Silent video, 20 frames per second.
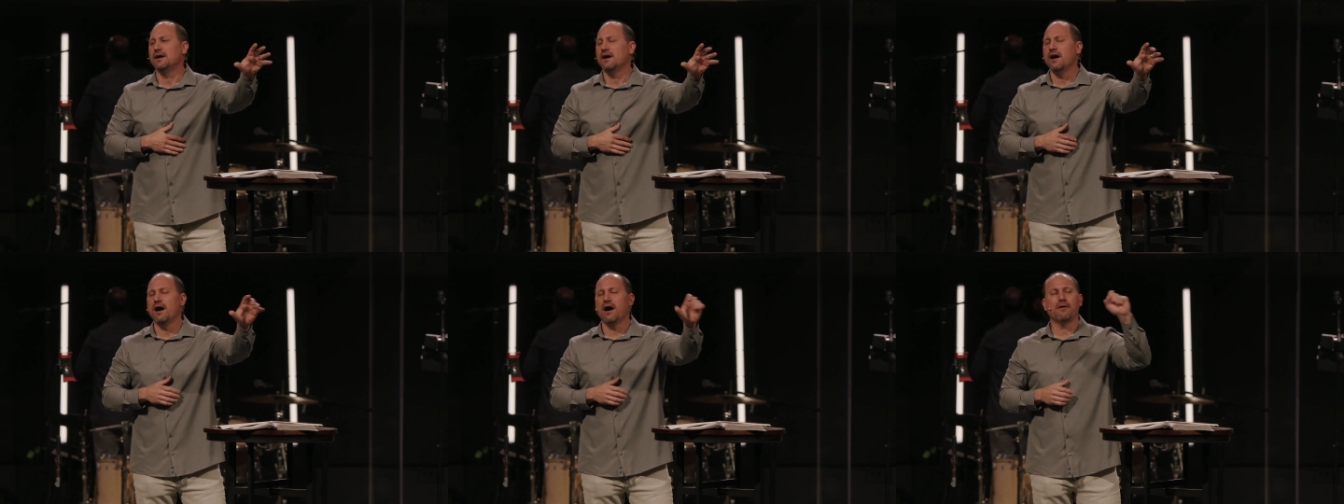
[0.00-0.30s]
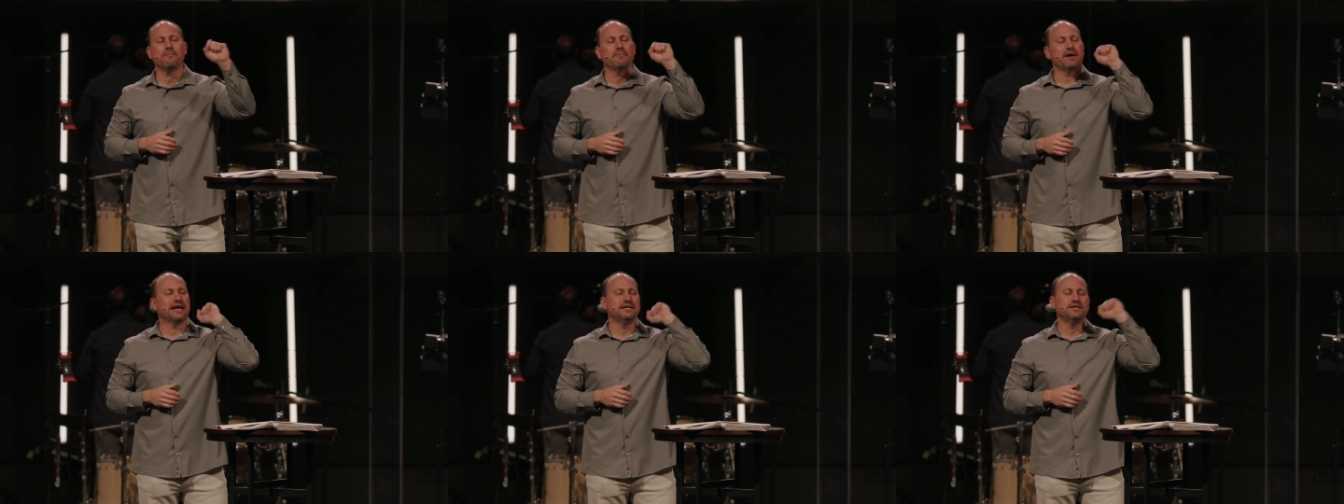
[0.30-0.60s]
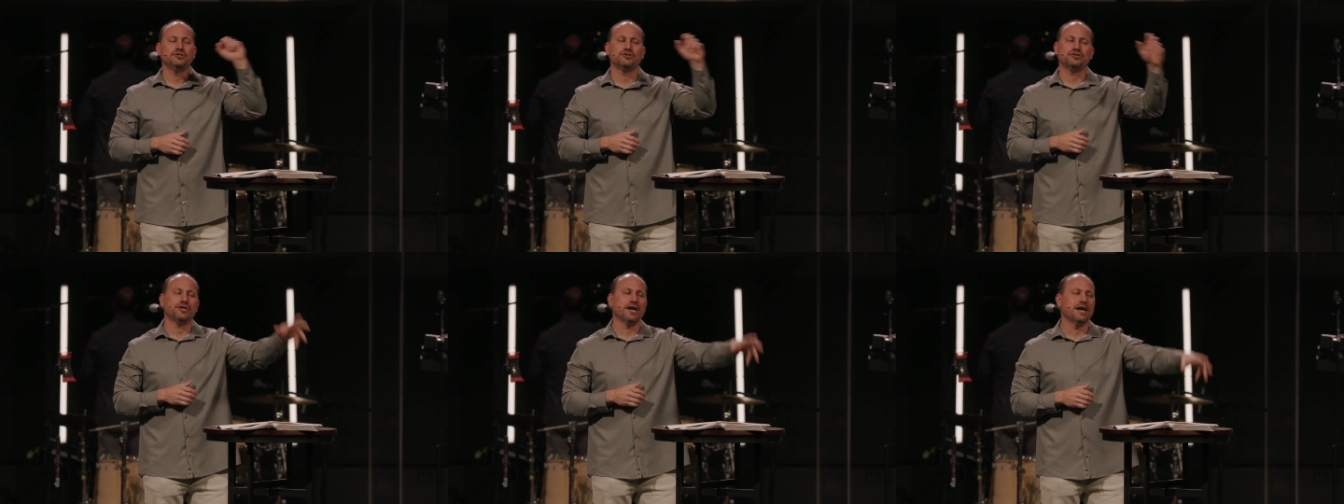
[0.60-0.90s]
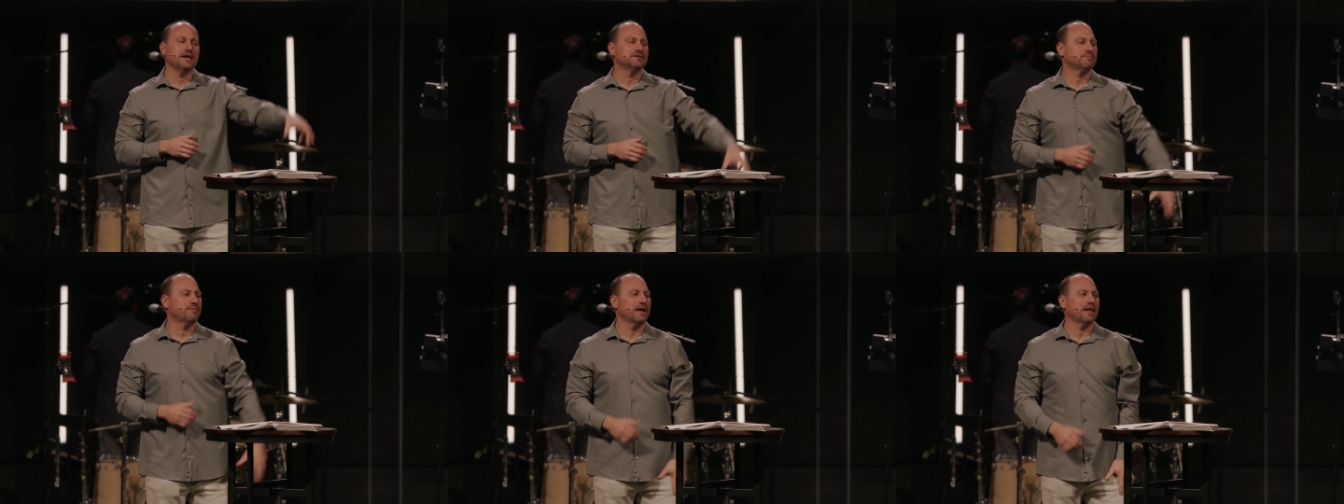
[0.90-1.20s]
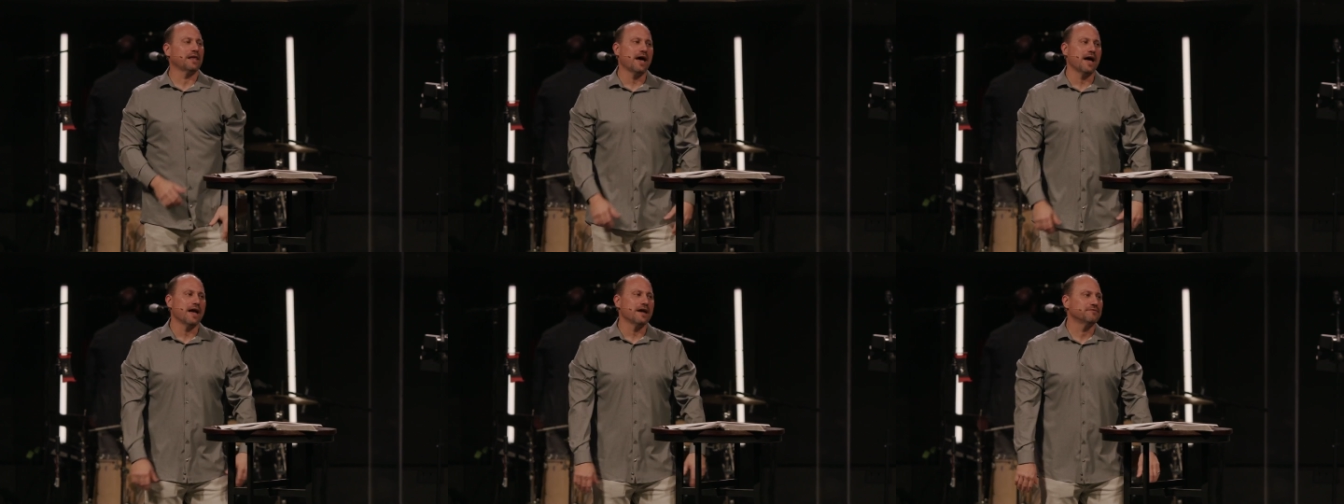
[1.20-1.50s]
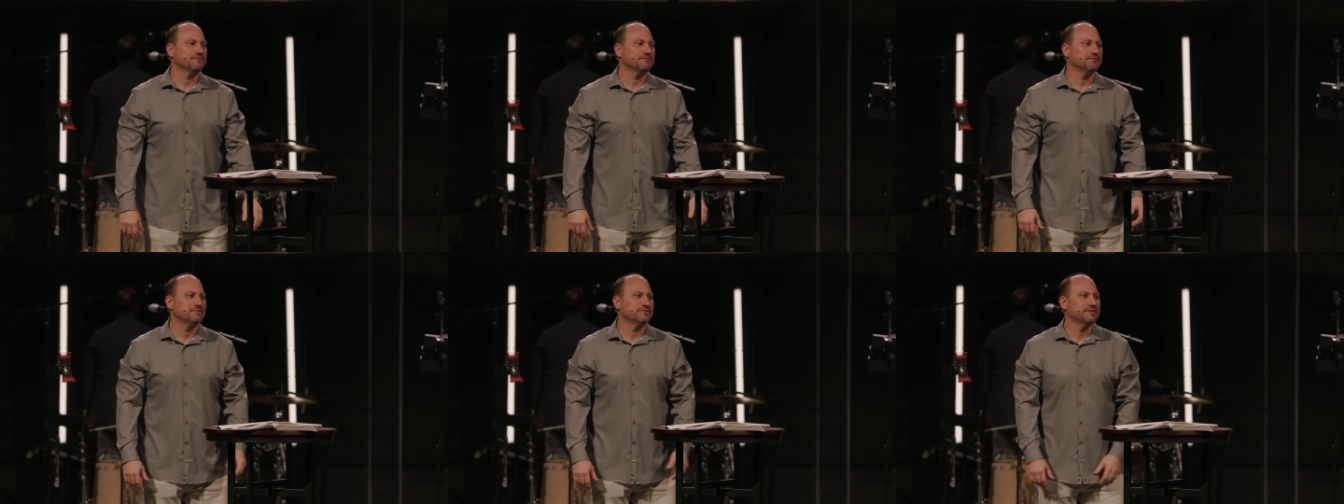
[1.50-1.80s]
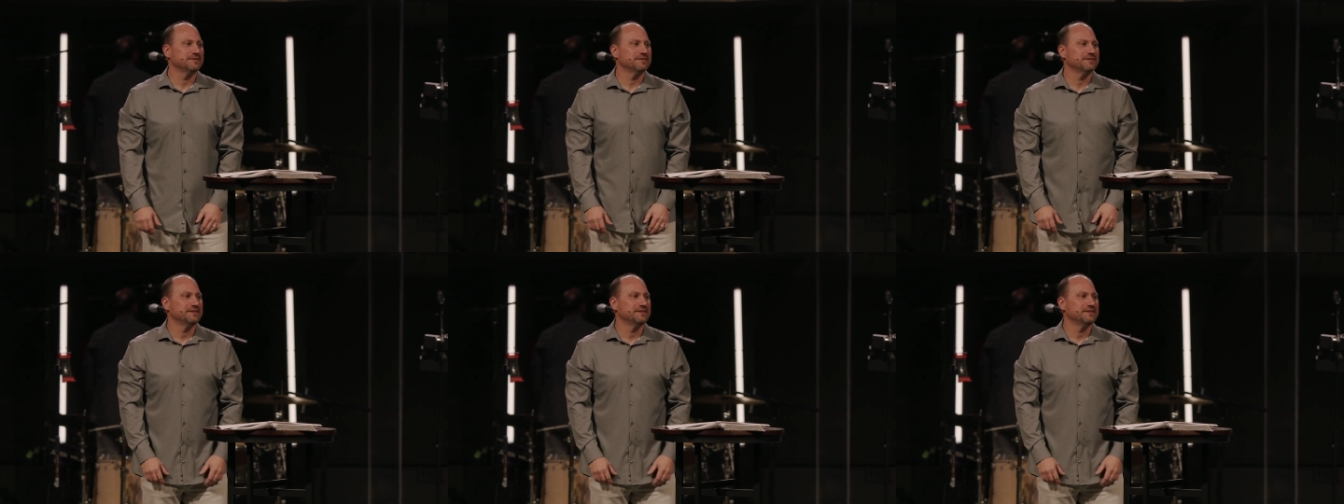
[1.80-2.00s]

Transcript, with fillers: Oh man, he's changed my life.